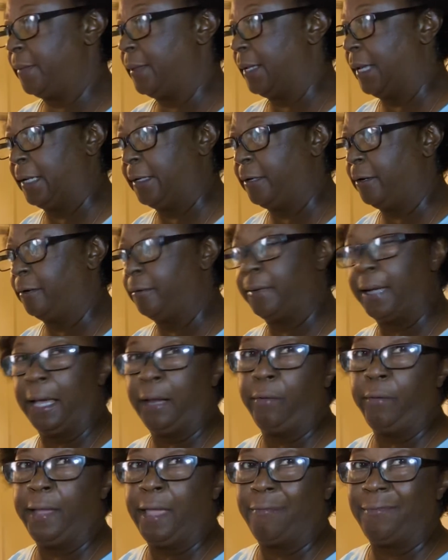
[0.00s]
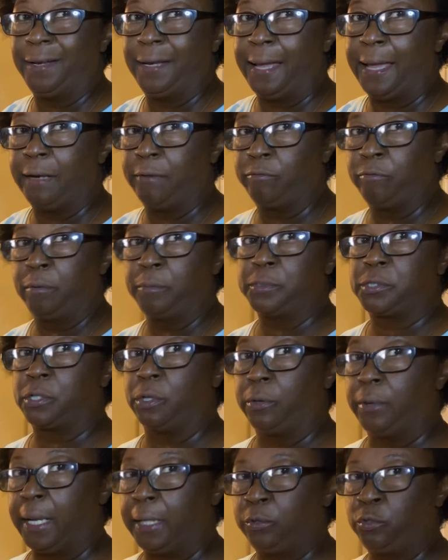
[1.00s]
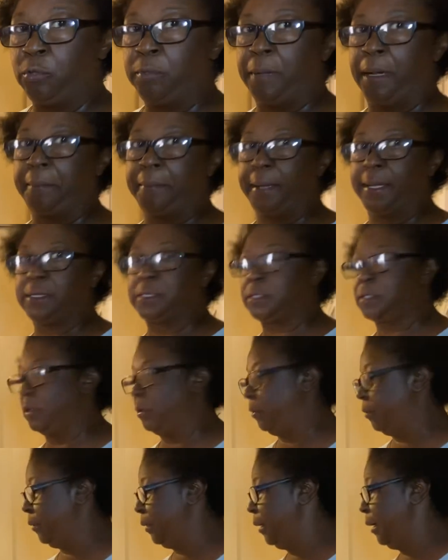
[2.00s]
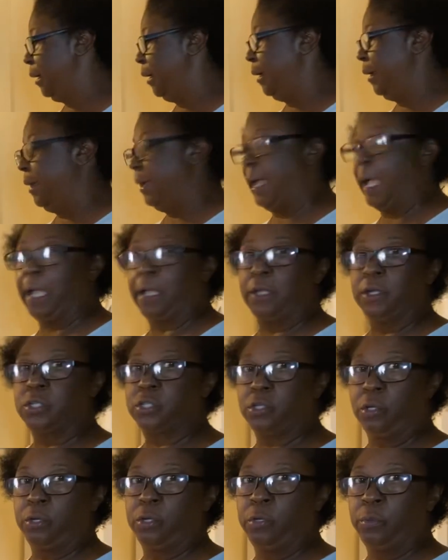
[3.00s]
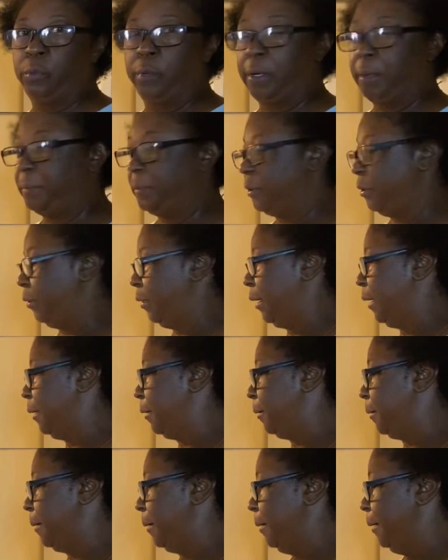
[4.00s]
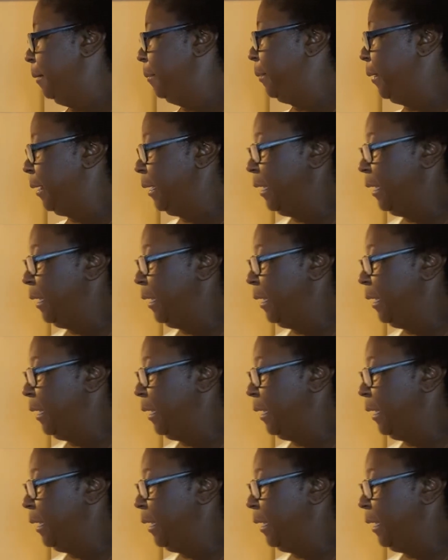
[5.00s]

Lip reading: I know I don't have a lot of them, so I do my best so I can show you what I'm doing. But